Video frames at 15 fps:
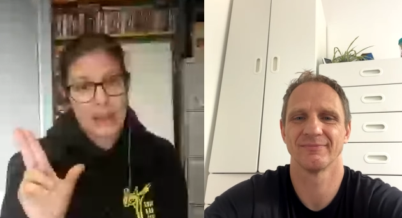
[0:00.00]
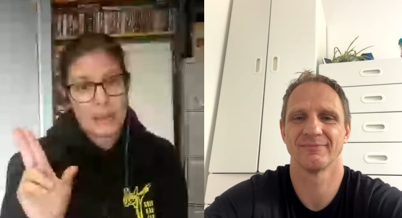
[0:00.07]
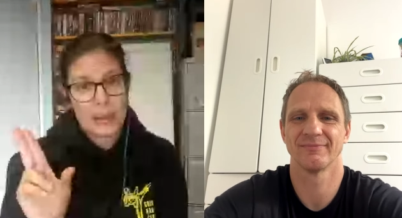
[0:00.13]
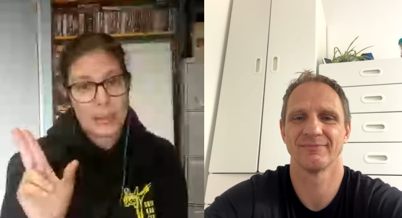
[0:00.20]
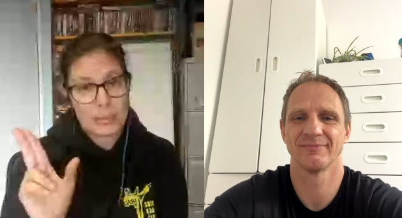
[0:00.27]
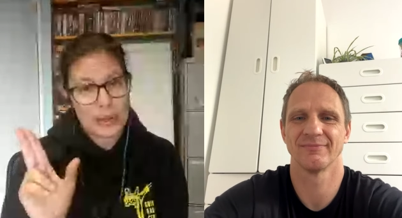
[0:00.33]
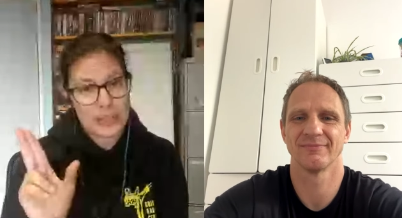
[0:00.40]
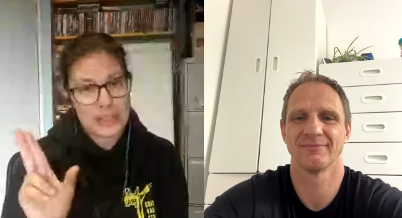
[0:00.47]

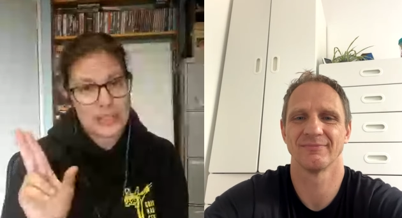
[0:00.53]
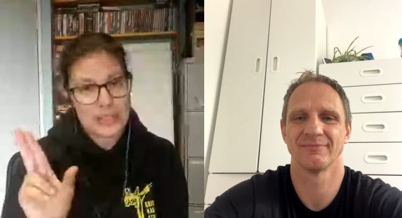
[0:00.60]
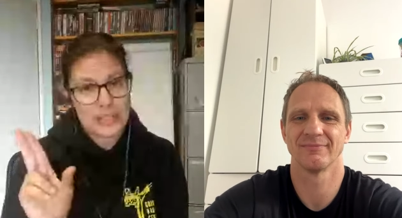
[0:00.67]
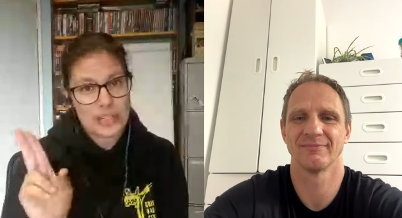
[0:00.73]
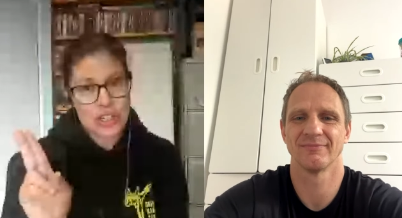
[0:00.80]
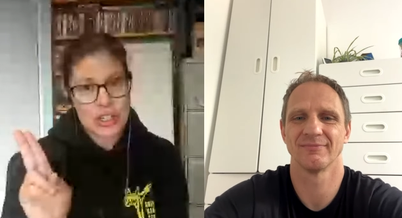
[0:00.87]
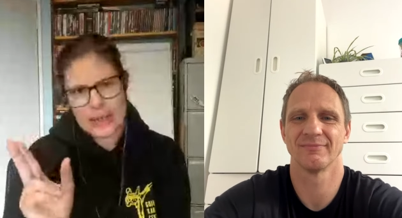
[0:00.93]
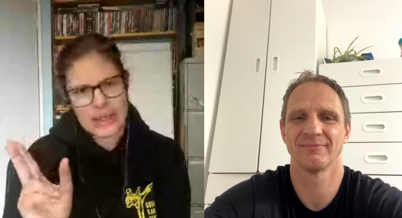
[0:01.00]
Speaker 1: but
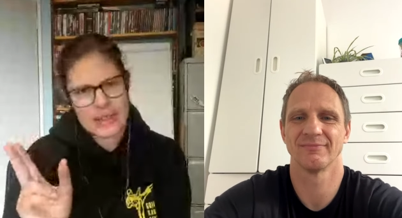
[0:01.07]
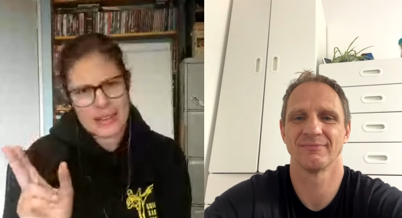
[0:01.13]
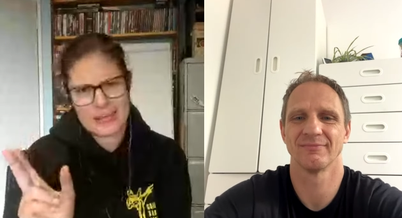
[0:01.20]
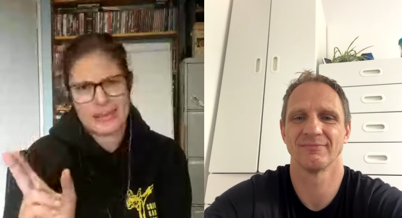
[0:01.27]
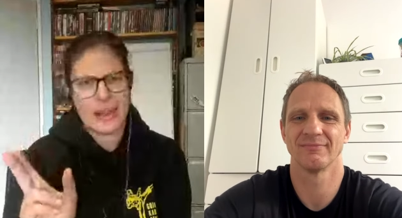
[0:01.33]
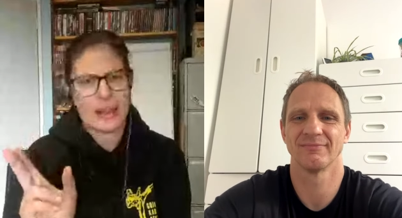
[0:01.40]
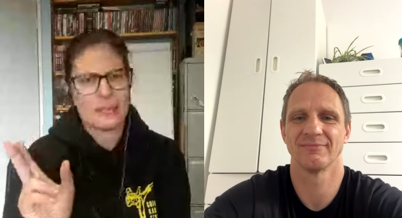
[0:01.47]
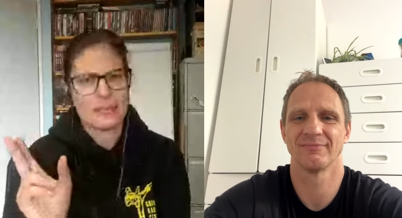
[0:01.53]
practitioner
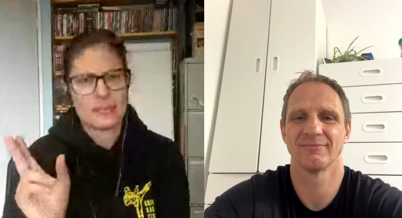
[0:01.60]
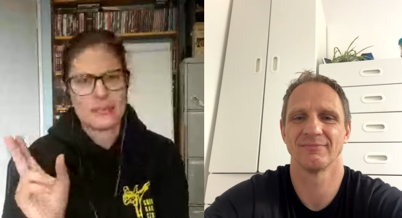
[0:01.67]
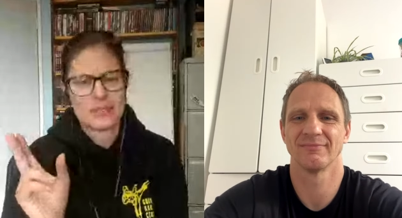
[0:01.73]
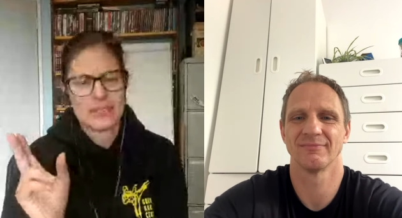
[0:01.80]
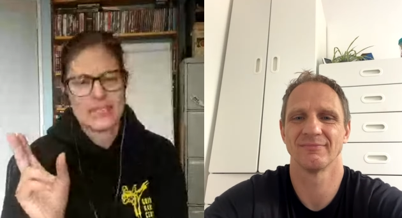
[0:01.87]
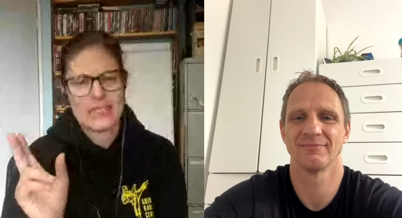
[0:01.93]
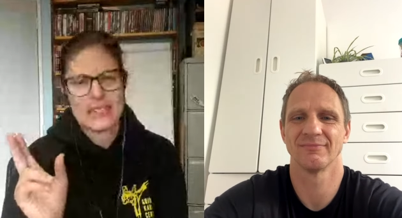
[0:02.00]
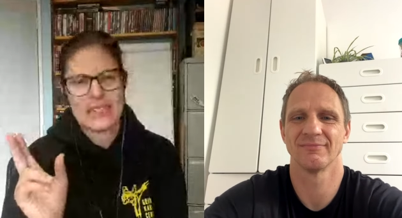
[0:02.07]
i'm
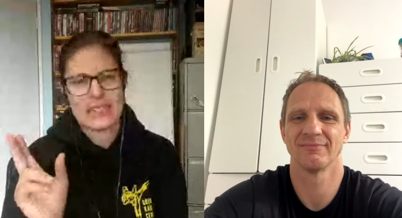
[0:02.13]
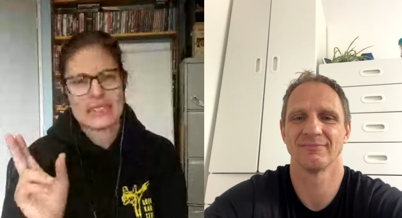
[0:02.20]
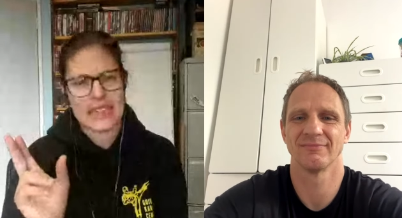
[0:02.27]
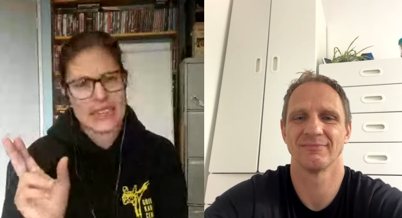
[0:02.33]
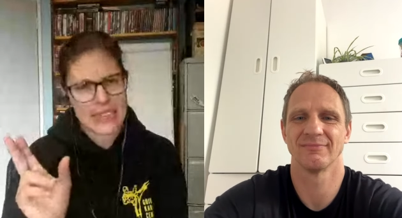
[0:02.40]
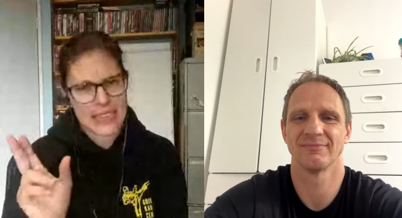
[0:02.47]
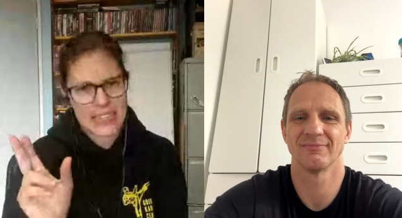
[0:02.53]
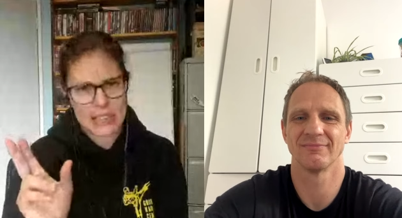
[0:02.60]

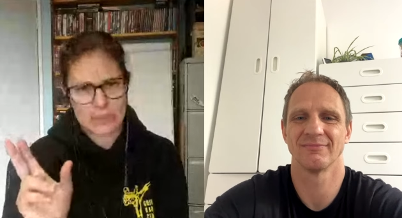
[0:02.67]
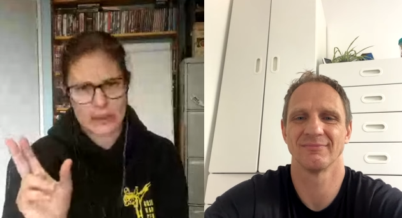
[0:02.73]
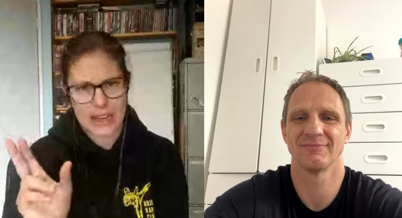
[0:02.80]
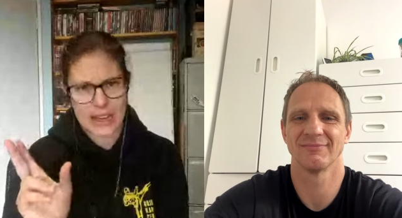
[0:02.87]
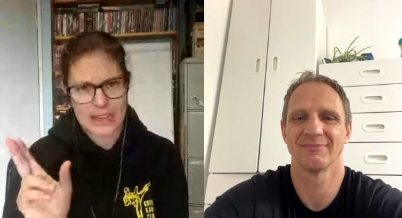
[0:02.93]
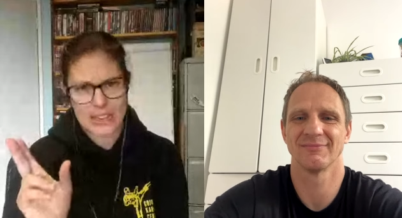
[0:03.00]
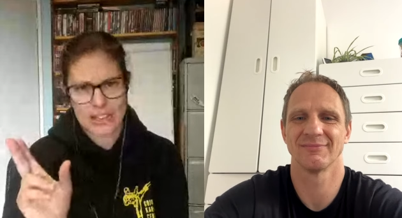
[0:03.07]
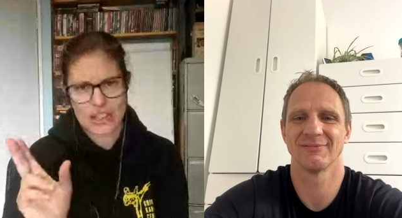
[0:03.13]
decades behind
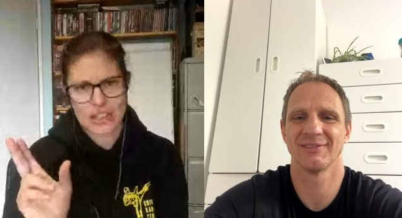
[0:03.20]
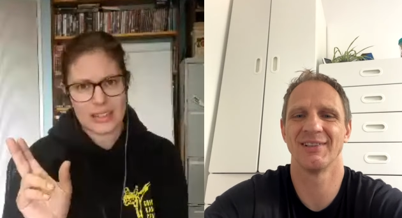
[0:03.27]
shay